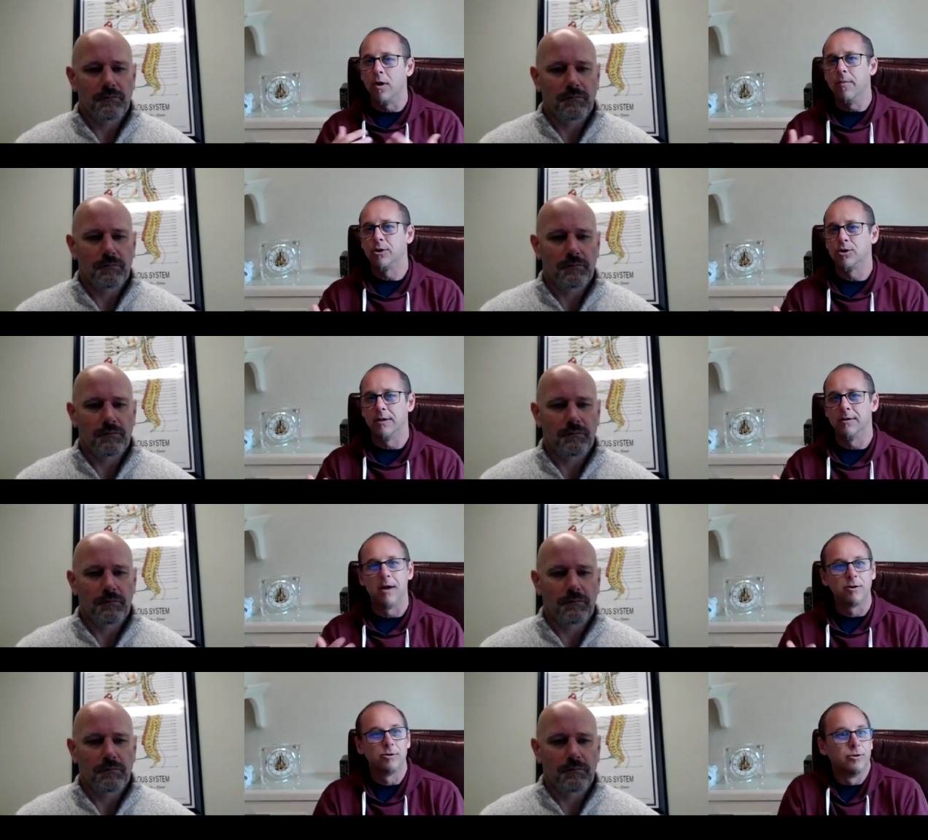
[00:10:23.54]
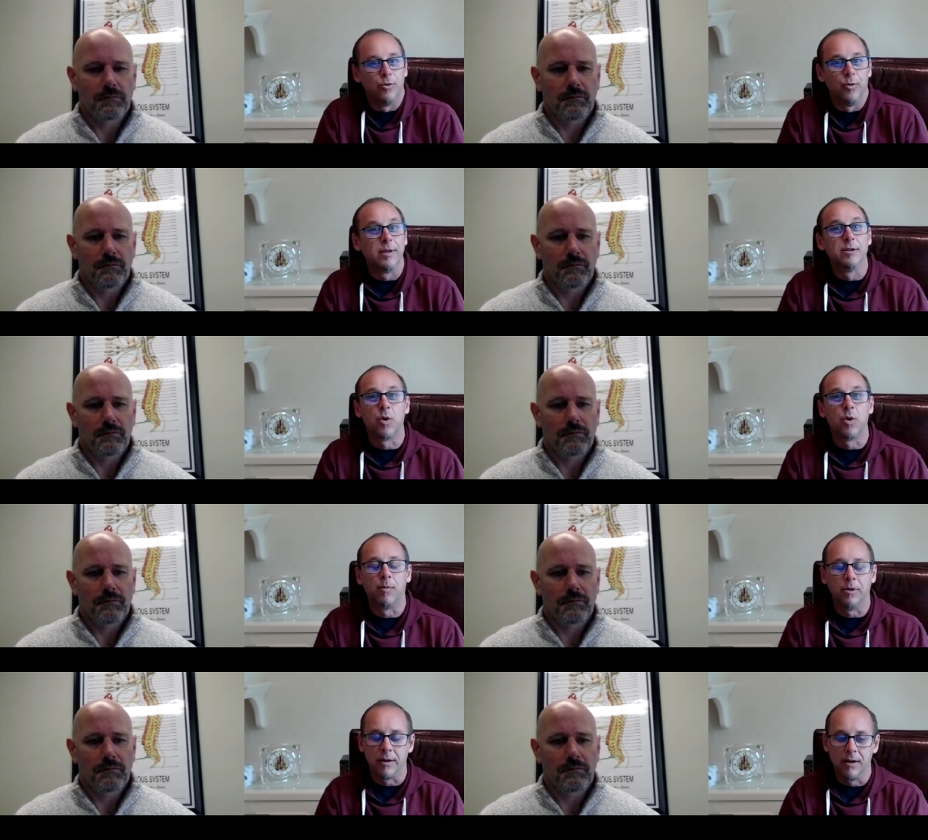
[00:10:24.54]
Speaker 1: make sure that doctors are doing things
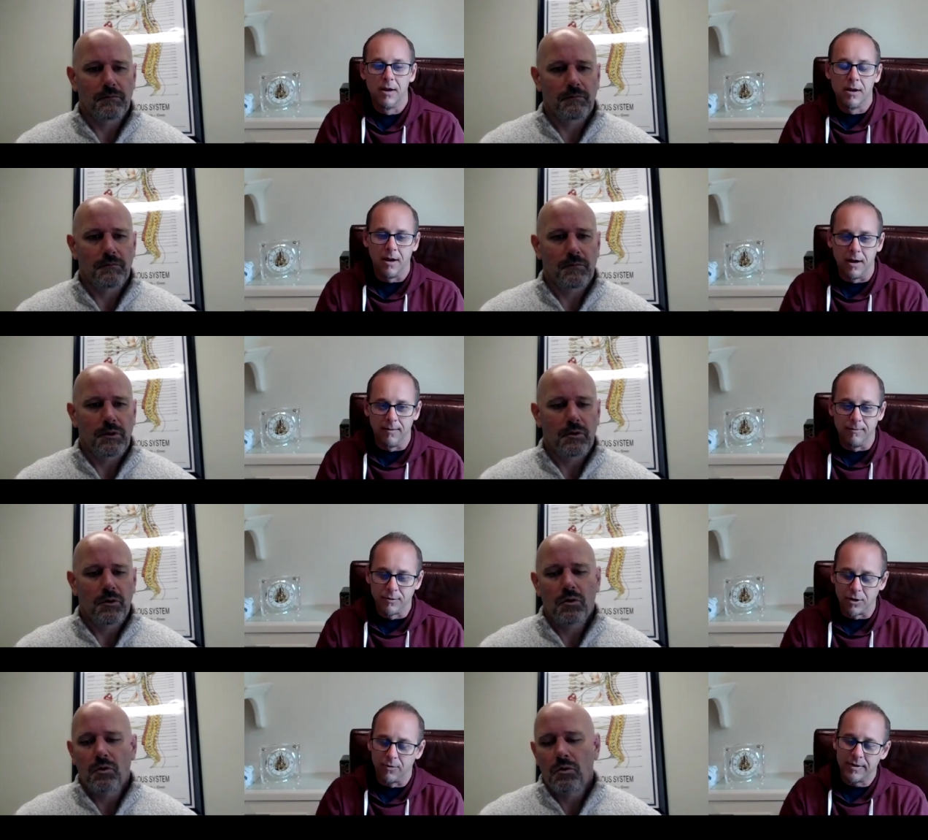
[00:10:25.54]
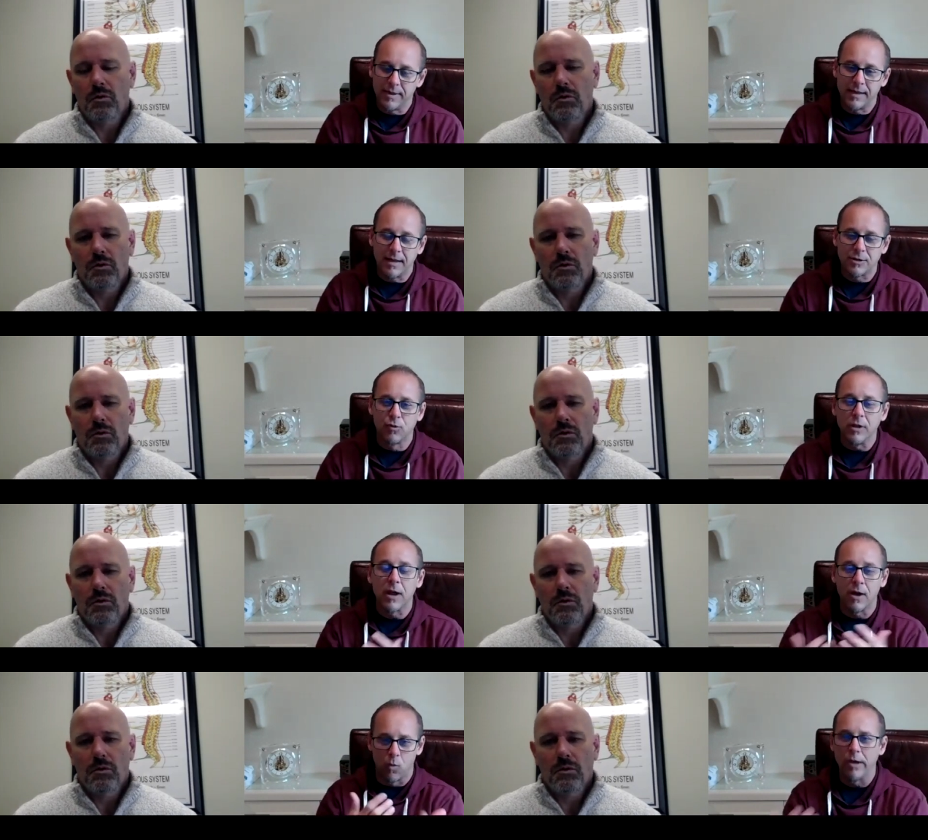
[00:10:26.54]
properly and um, so that, that's really
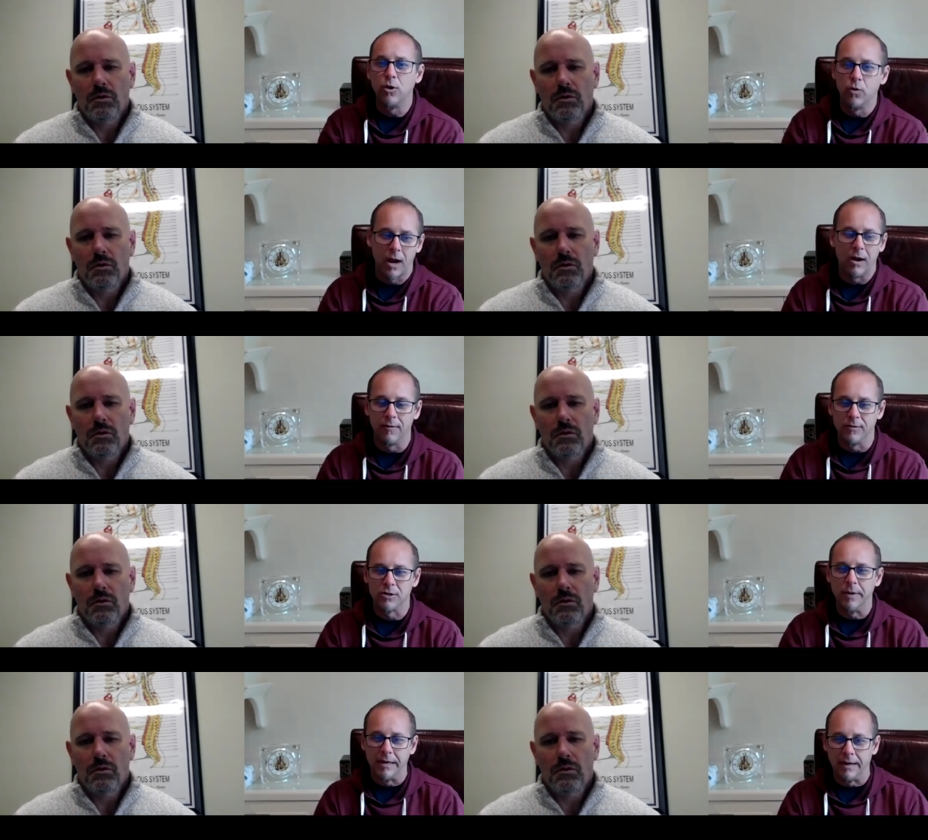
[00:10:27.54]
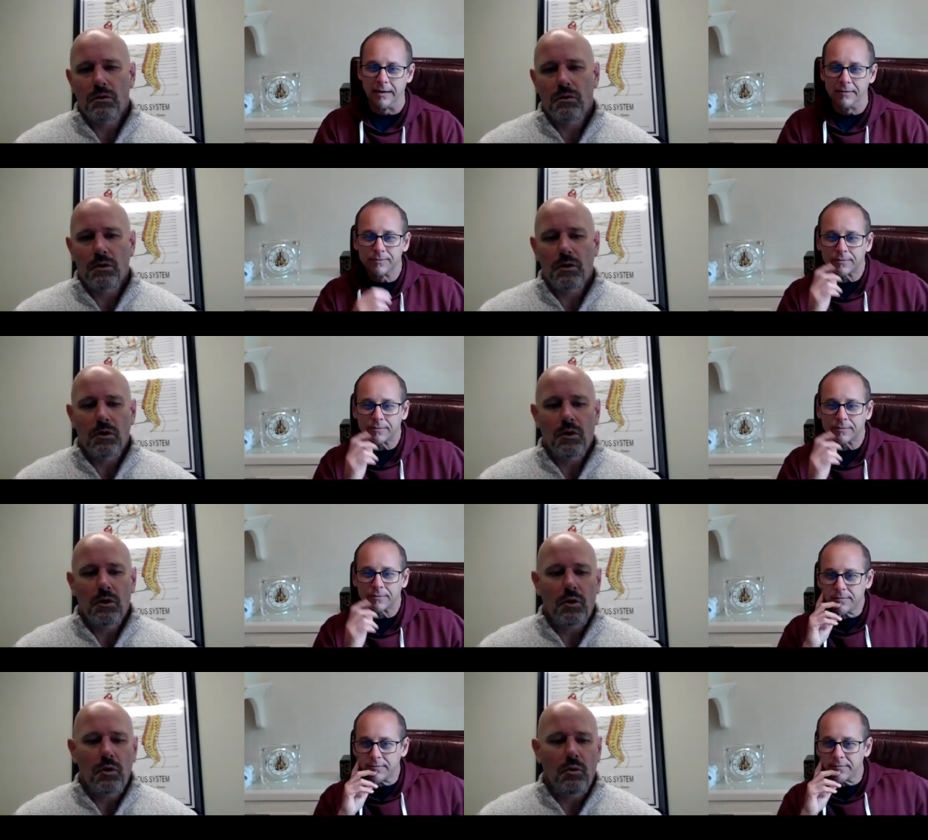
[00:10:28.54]
kind of why you and i are even speaking
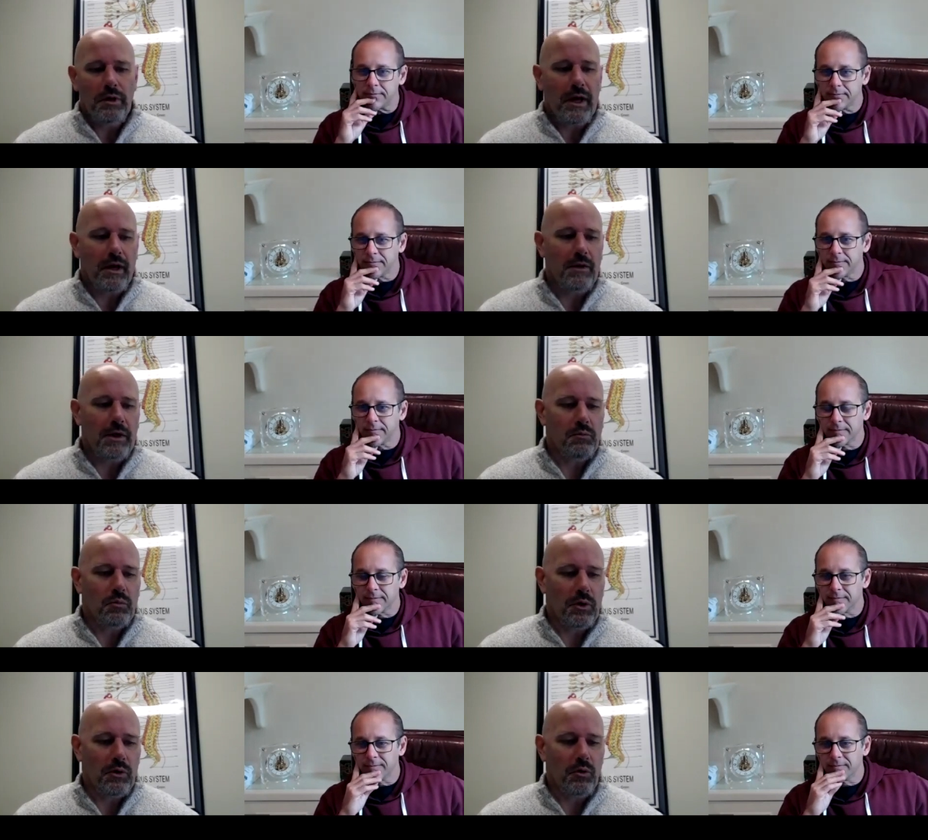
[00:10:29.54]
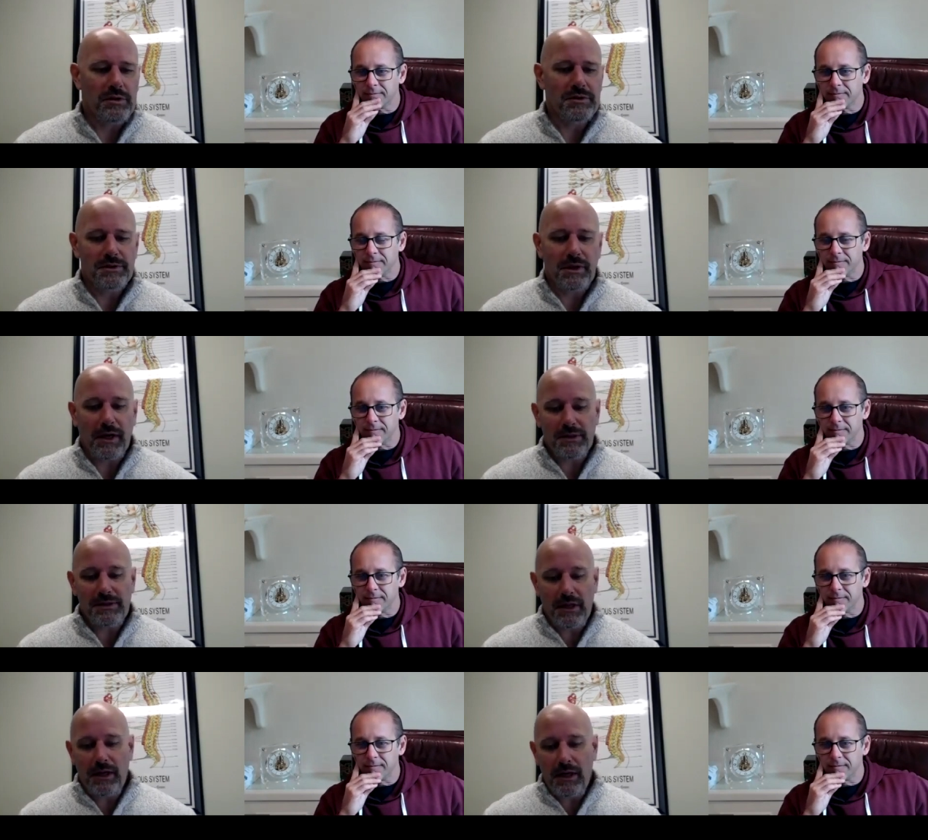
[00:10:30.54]
Speaker 2: well, yeah, and, one of the reasons, like I
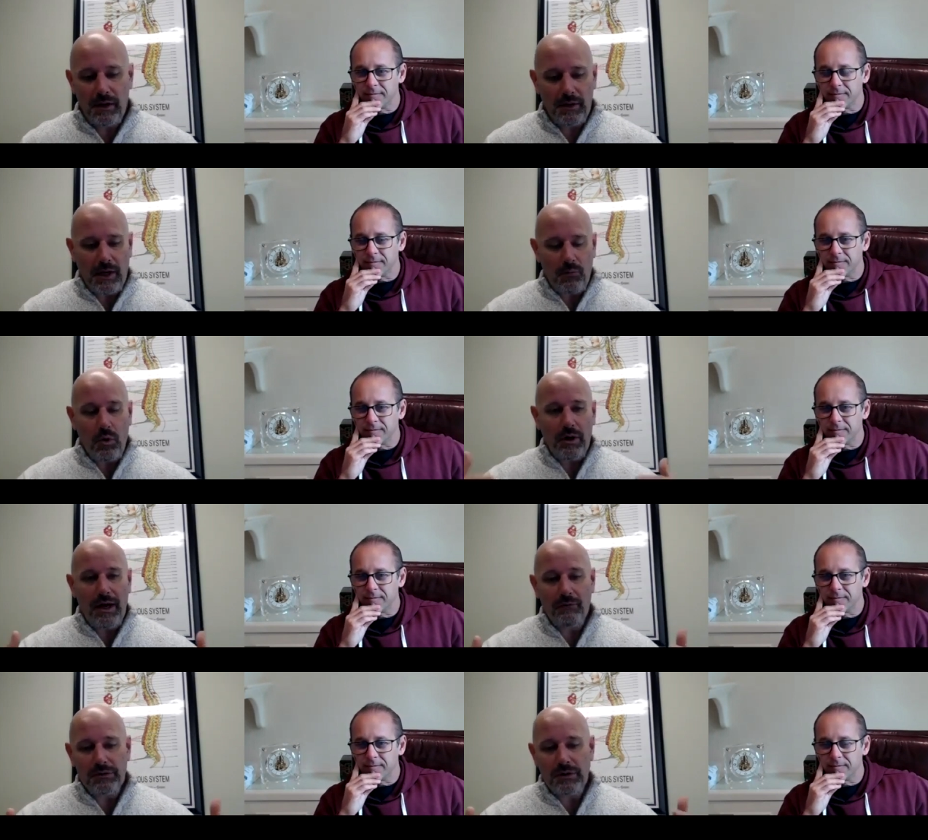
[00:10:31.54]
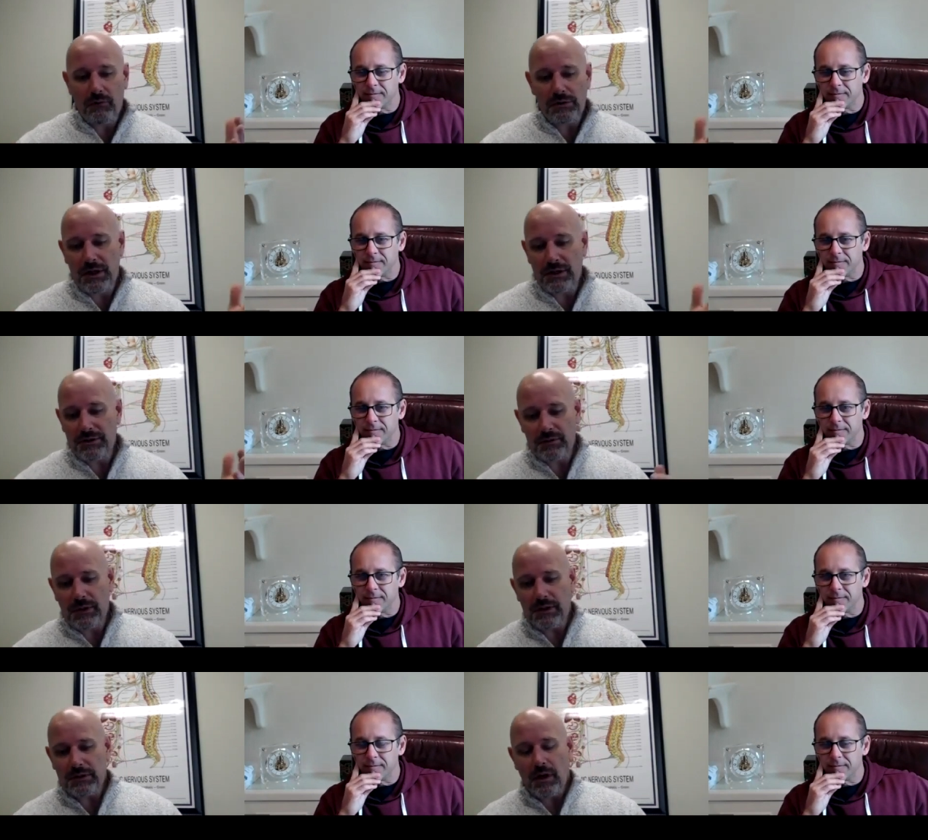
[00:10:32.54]
said, I, I wanted to have this conversation is
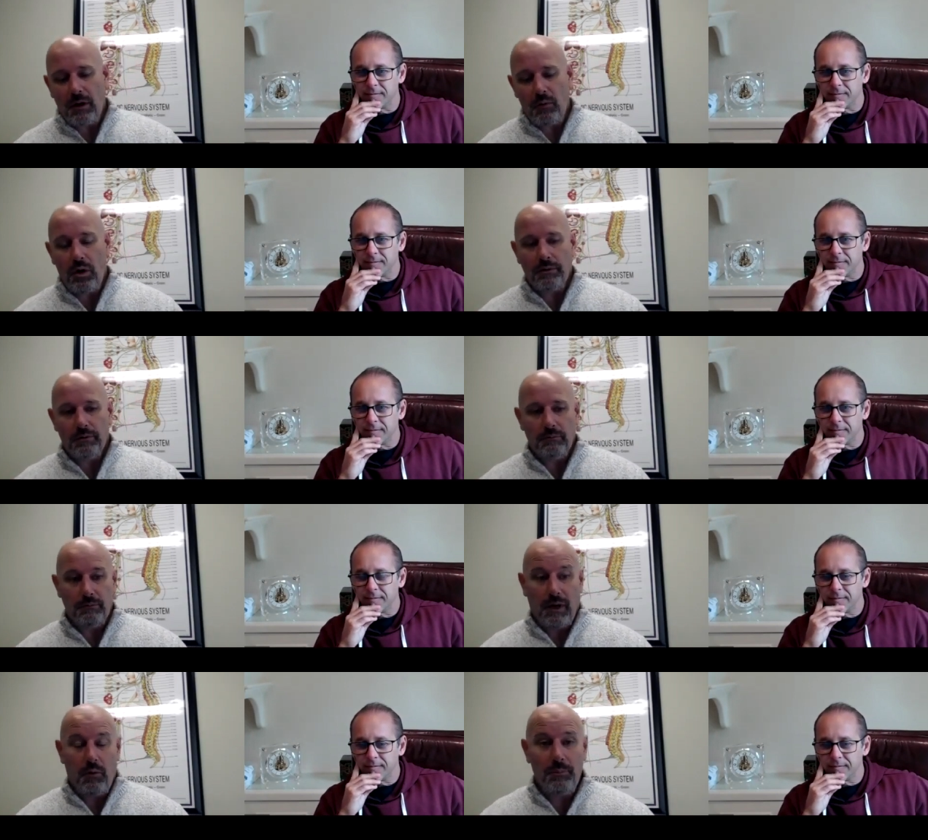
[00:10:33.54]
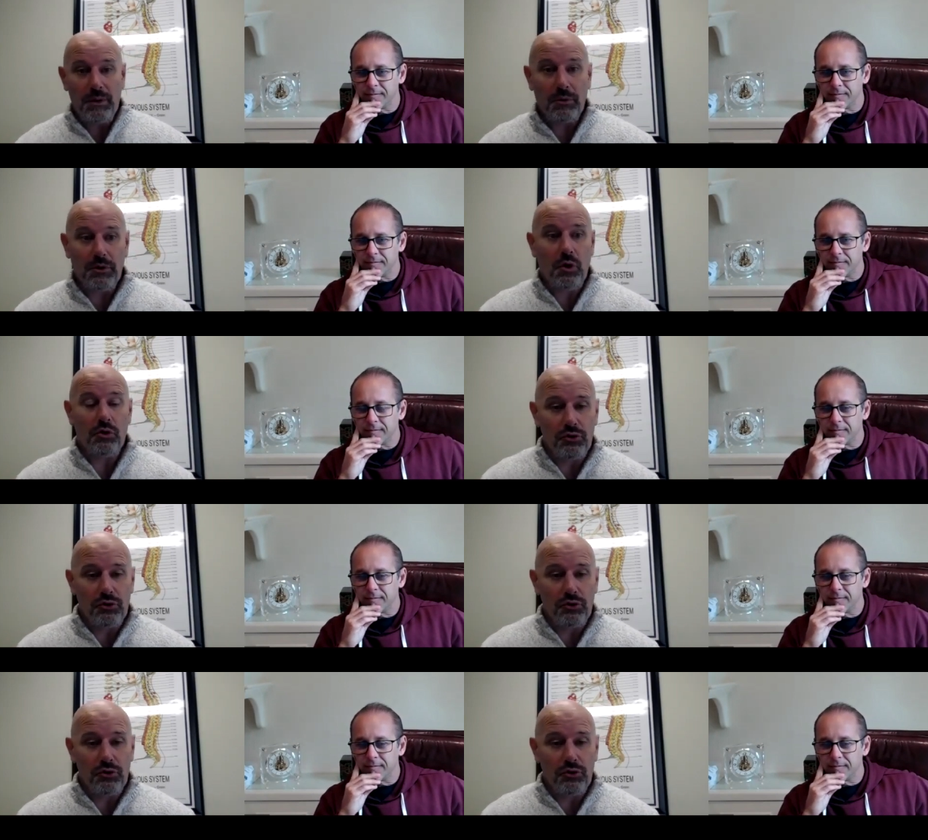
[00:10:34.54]
because I, I want I want people to know the